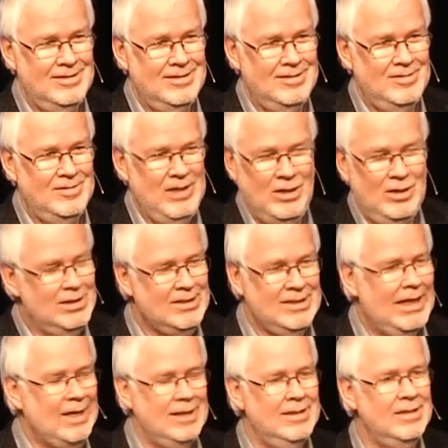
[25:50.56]
We all
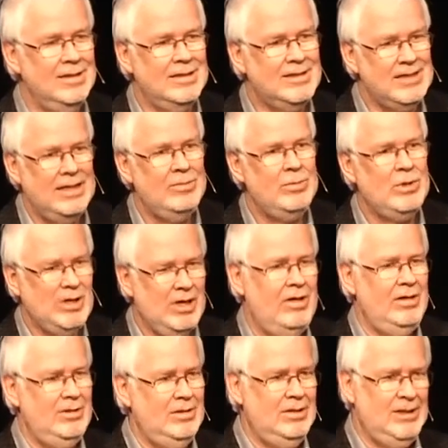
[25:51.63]
stand on the same
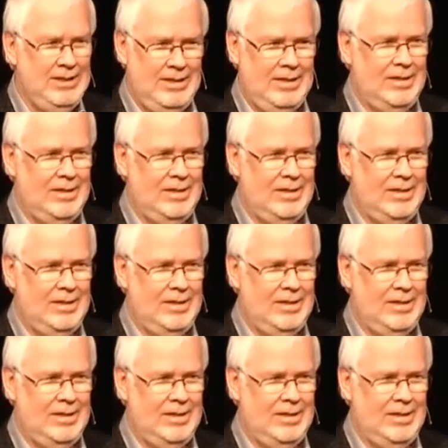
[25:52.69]
ground here.